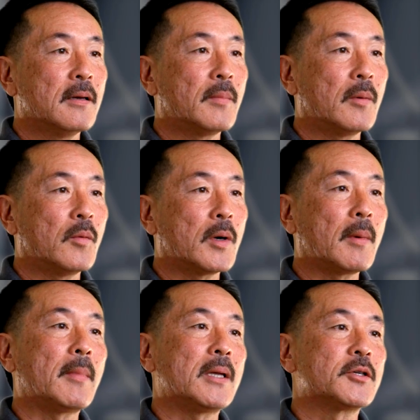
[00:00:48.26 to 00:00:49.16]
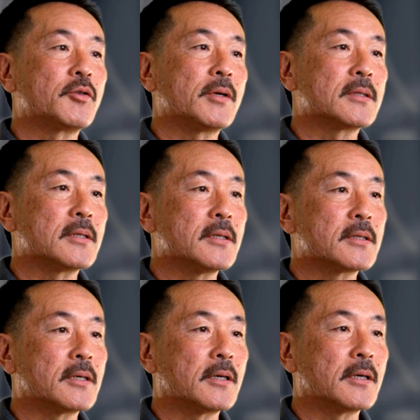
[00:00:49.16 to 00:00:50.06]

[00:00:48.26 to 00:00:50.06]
One of my main strengths is